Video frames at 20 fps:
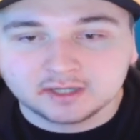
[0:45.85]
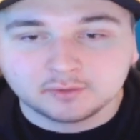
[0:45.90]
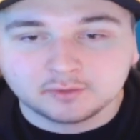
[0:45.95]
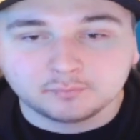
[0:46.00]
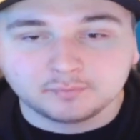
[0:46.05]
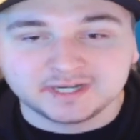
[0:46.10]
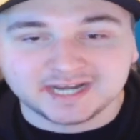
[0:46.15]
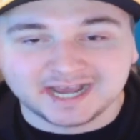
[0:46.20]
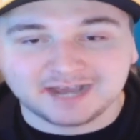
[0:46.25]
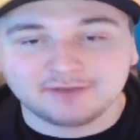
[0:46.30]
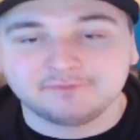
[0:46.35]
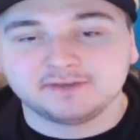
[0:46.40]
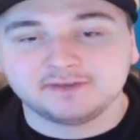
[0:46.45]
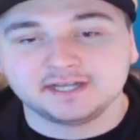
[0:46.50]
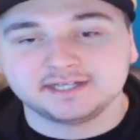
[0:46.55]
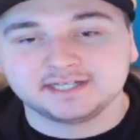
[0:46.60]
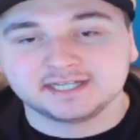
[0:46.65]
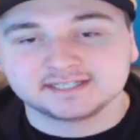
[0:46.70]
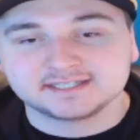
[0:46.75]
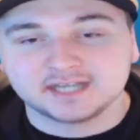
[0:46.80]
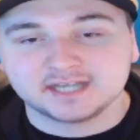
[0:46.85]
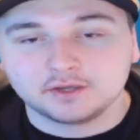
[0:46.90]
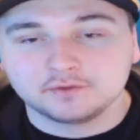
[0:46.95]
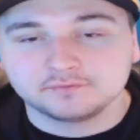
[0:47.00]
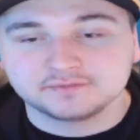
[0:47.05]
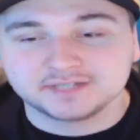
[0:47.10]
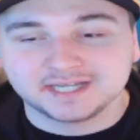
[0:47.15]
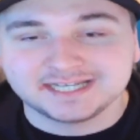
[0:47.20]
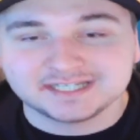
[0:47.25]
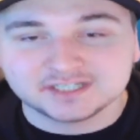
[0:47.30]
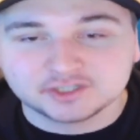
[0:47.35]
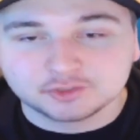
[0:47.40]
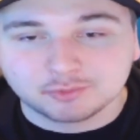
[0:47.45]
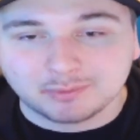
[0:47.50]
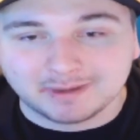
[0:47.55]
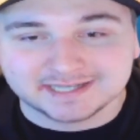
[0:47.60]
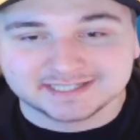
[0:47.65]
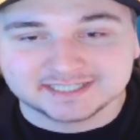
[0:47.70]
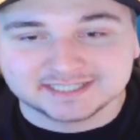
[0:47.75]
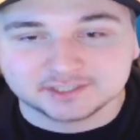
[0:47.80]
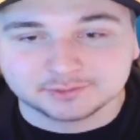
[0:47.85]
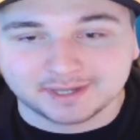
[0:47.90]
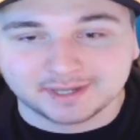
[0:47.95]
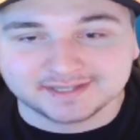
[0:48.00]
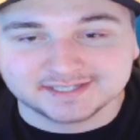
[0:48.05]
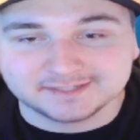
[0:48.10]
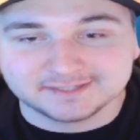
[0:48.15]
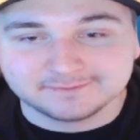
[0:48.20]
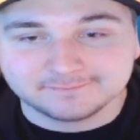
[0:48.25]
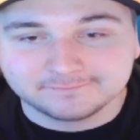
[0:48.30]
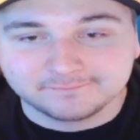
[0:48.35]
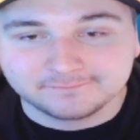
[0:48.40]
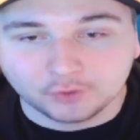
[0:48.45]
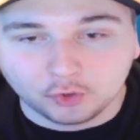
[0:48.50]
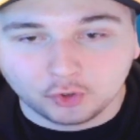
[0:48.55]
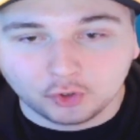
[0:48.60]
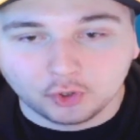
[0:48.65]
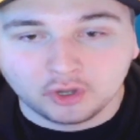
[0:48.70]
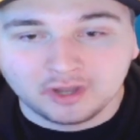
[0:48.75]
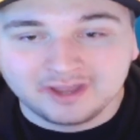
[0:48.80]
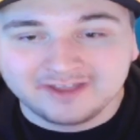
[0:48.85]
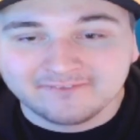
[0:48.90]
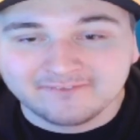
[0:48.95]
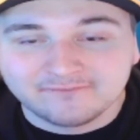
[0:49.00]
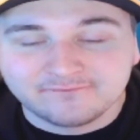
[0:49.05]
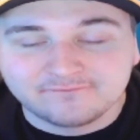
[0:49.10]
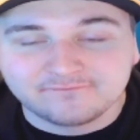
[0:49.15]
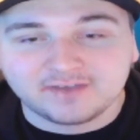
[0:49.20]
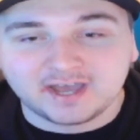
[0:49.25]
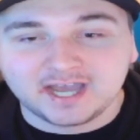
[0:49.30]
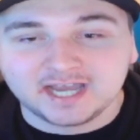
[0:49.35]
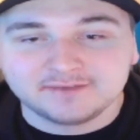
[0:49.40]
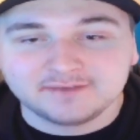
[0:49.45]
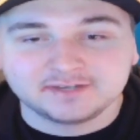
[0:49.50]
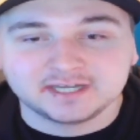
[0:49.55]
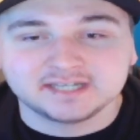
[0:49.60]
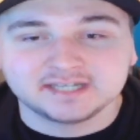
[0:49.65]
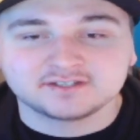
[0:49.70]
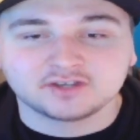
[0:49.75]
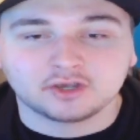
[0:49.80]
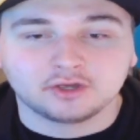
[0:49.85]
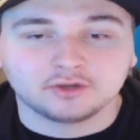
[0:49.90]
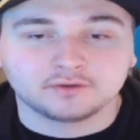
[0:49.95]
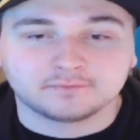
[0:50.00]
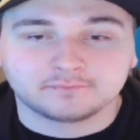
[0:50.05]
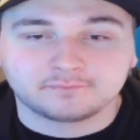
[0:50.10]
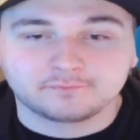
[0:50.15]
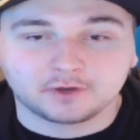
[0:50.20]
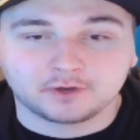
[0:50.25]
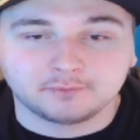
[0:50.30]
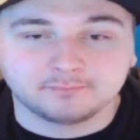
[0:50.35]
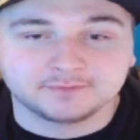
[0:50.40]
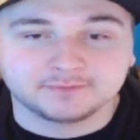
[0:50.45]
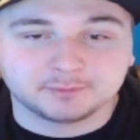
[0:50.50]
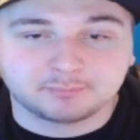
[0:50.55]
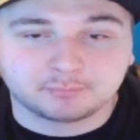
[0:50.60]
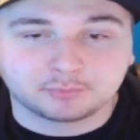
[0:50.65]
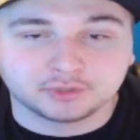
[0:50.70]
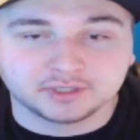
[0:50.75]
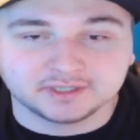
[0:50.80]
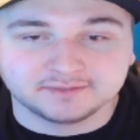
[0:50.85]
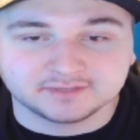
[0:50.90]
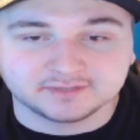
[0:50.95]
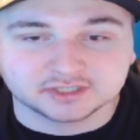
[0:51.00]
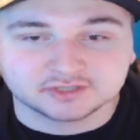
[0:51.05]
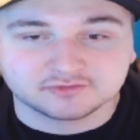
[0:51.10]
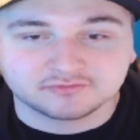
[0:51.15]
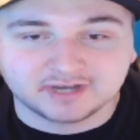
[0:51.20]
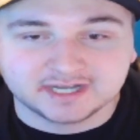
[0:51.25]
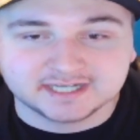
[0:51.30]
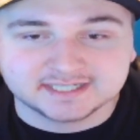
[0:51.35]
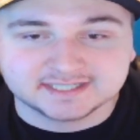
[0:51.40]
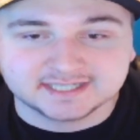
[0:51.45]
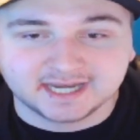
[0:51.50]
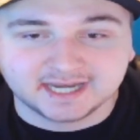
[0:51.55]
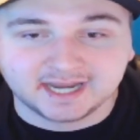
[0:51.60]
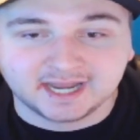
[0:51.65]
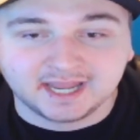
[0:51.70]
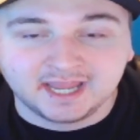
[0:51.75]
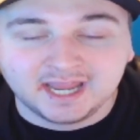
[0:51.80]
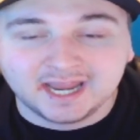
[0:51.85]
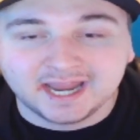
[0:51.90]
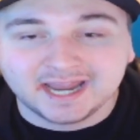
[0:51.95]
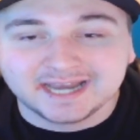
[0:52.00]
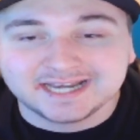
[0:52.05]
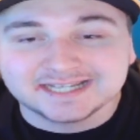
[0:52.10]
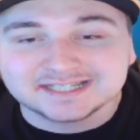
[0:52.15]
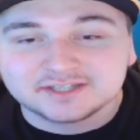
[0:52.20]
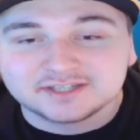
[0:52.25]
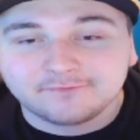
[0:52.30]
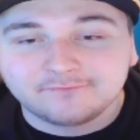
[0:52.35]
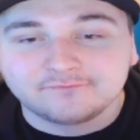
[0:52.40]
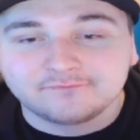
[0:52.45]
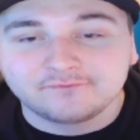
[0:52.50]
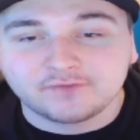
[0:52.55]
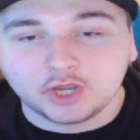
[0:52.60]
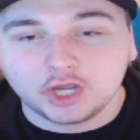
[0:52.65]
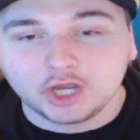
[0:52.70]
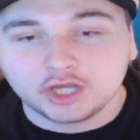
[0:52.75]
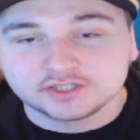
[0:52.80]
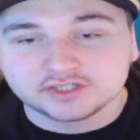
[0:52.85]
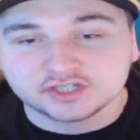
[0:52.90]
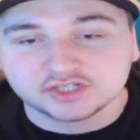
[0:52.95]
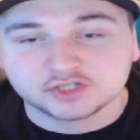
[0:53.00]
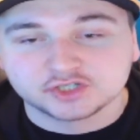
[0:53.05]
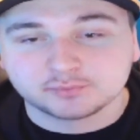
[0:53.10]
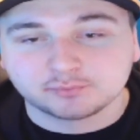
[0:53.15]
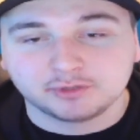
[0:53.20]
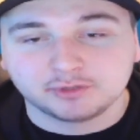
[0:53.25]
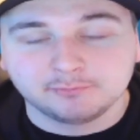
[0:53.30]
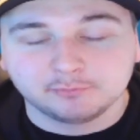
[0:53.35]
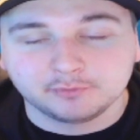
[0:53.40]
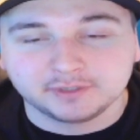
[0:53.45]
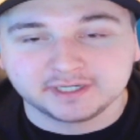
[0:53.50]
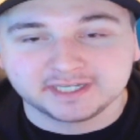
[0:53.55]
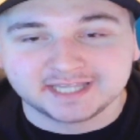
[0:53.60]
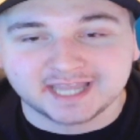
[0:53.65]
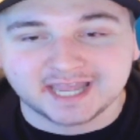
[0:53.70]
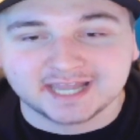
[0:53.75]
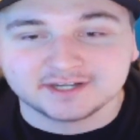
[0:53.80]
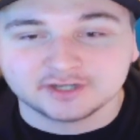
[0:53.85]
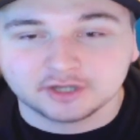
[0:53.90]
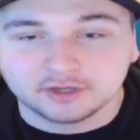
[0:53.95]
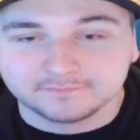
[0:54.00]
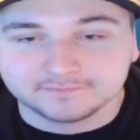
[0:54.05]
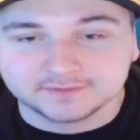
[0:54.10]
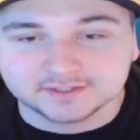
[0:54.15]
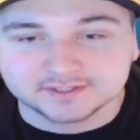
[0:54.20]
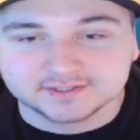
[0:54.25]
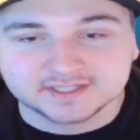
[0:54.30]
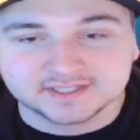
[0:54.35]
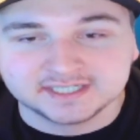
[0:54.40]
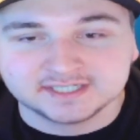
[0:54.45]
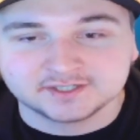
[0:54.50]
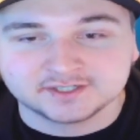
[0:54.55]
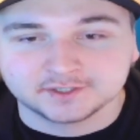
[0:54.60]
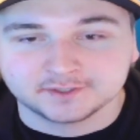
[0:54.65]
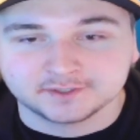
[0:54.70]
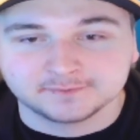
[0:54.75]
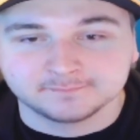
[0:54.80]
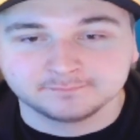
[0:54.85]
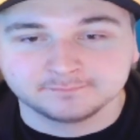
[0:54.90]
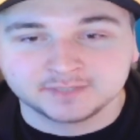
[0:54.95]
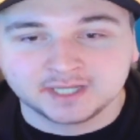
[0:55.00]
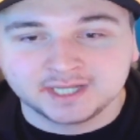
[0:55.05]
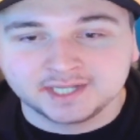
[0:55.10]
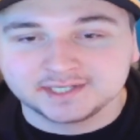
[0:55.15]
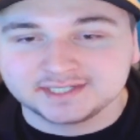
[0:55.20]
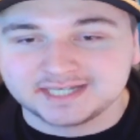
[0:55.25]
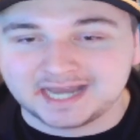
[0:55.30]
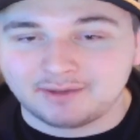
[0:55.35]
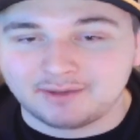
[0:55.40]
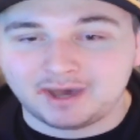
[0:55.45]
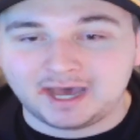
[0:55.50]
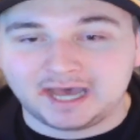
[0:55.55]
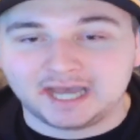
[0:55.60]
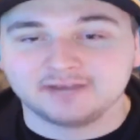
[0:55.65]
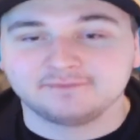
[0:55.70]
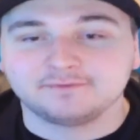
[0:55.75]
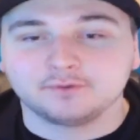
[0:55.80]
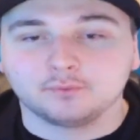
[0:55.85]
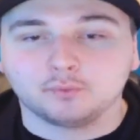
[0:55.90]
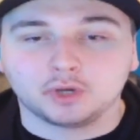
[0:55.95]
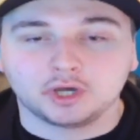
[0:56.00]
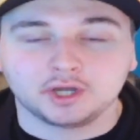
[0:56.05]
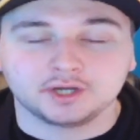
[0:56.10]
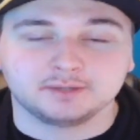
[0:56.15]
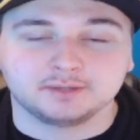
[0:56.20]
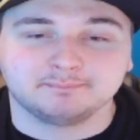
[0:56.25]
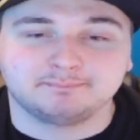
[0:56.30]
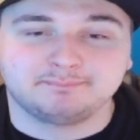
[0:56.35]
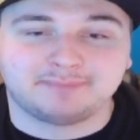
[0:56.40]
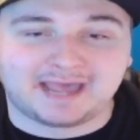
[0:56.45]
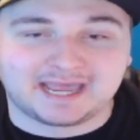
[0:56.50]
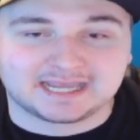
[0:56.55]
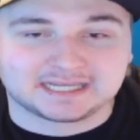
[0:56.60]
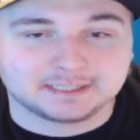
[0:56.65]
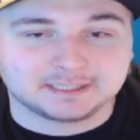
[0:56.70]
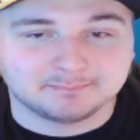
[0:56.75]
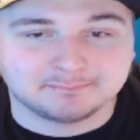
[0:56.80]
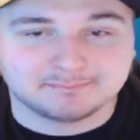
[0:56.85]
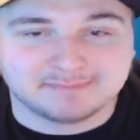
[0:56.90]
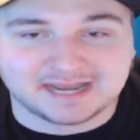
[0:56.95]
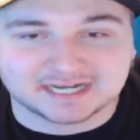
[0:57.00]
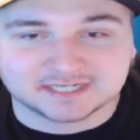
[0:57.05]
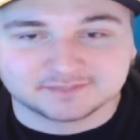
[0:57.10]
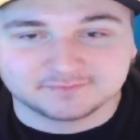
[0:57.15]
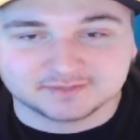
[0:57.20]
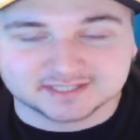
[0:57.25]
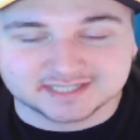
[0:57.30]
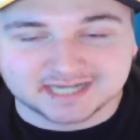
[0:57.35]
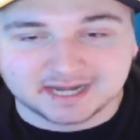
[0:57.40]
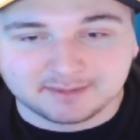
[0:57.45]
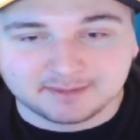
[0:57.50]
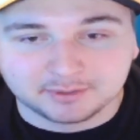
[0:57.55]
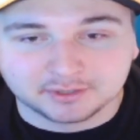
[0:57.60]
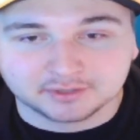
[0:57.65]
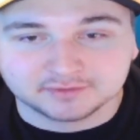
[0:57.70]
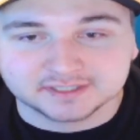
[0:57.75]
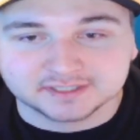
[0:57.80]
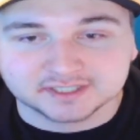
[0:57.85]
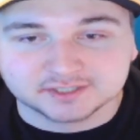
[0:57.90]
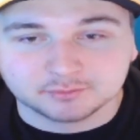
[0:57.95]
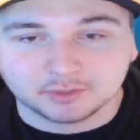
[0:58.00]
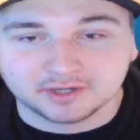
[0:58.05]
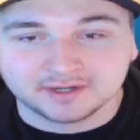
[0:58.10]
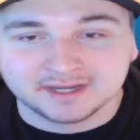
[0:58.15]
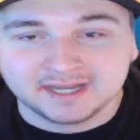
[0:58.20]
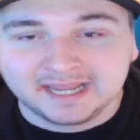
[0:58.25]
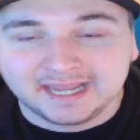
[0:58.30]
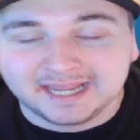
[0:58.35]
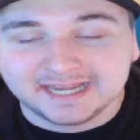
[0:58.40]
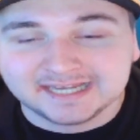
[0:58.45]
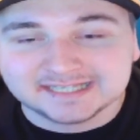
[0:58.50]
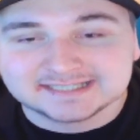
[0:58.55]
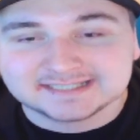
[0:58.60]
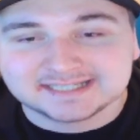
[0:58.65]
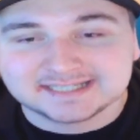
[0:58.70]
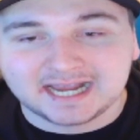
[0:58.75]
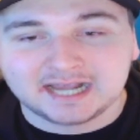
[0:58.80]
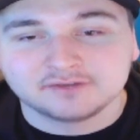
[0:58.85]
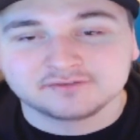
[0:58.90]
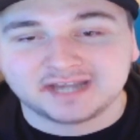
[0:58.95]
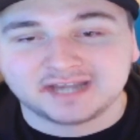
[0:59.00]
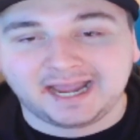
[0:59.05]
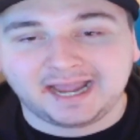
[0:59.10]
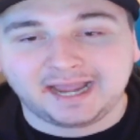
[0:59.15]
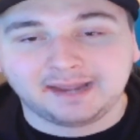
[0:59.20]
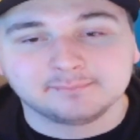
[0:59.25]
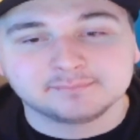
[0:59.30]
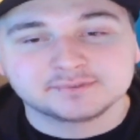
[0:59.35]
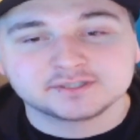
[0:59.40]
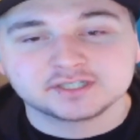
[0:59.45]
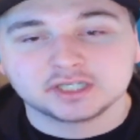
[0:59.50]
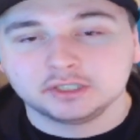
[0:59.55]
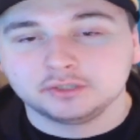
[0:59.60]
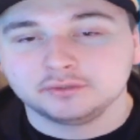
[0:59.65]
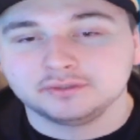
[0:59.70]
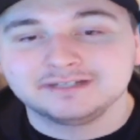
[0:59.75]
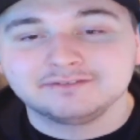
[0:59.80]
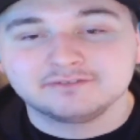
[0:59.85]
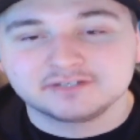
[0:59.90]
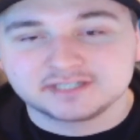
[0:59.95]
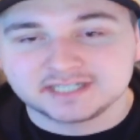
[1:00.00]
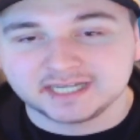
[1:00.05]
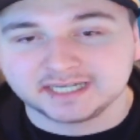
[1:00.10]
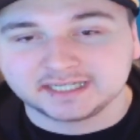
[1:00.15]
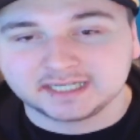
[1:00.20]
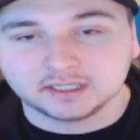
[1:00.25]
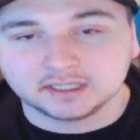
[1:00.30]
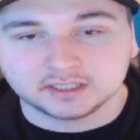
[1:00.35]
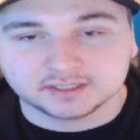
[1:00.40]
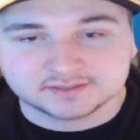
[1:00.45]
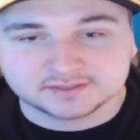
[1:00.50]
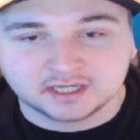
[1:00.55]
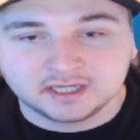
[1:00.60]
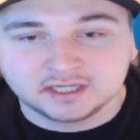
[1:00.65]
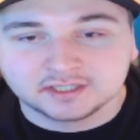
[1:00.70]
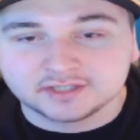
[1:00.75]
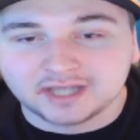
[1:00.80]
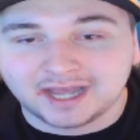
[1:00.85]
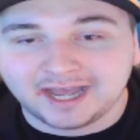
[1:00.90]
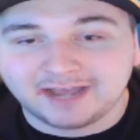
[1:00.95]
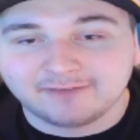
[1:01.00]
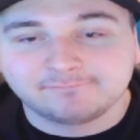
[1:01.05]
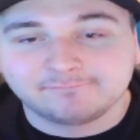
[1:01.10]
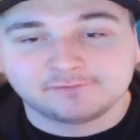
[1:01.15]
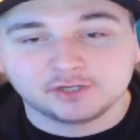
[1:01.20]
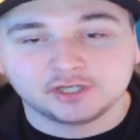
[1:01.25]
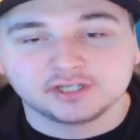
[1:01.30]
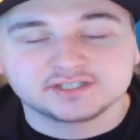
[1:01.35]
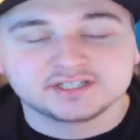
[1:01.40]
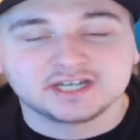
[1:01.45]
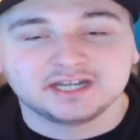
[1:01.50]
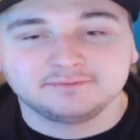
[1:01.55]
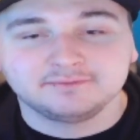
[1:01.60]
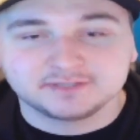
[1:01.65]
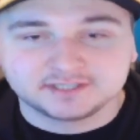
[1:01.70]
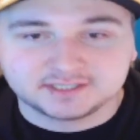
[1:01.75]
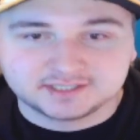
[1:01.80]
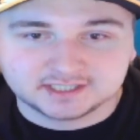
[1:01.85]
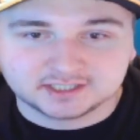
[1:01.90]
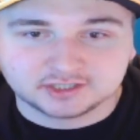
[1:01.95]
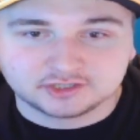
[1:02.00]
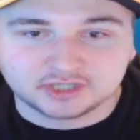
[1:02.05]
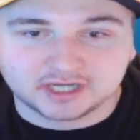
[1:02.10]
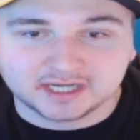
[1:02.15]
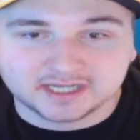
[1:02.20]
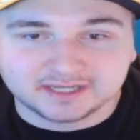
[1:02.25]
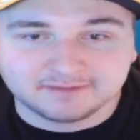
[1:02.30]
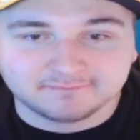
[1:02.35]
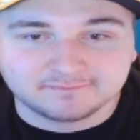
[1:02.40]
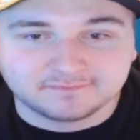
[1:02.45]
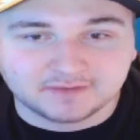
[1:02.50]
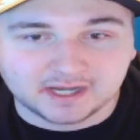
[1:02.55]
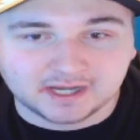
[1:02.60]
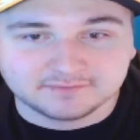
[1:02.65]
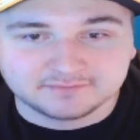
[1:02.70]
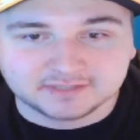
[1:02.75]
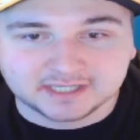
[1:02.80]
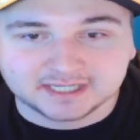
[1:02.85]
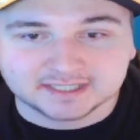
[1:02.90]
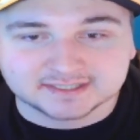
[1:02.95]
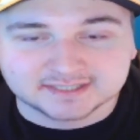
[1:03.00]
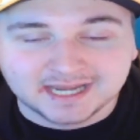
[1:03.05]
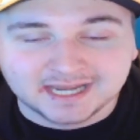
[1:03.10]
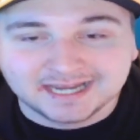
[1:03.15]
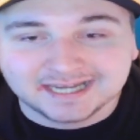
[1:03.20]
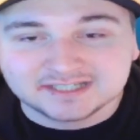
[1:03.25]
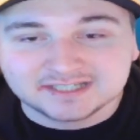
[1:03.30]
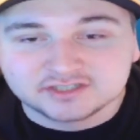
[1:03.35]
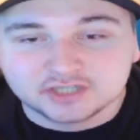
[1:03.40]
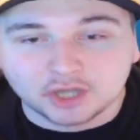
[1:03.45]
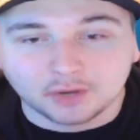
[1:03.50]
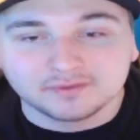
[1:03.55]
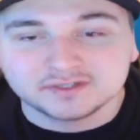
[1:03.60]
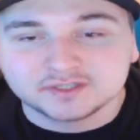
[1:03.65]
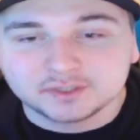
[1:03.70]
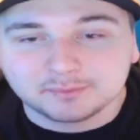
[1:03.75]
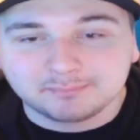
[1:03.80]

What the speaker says: We now find ourselves in 2024, 5 years on from the previous race here, and it is the first sprint weekend of the season. Now, I for one back Max Verstappen on this one. It sounds absolutely ridiculous that our first time visiting a track in 5 years is going to